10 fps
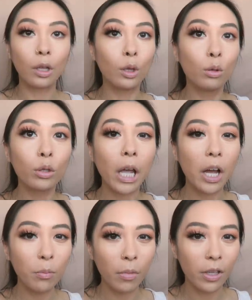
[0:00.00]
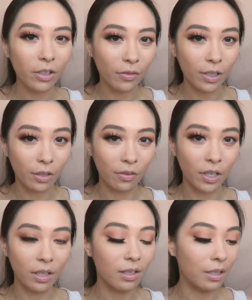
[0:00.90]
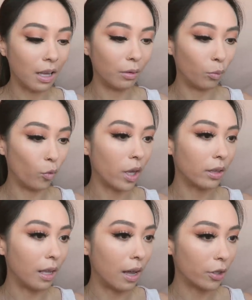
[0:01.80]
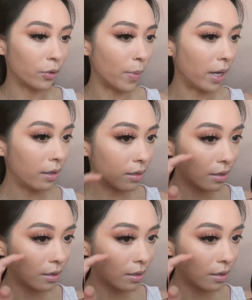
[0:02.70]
Look how much of a difference that one lash makes.